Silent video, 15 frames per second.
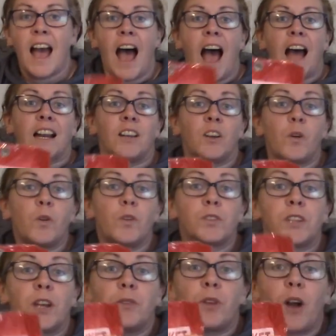And I
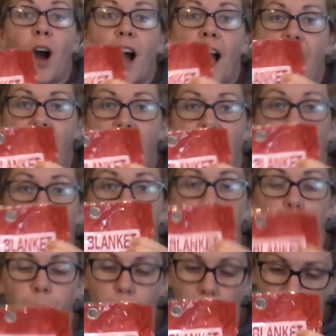also got a
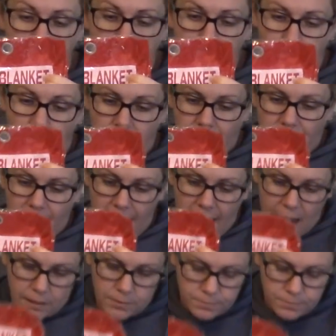fire blanket.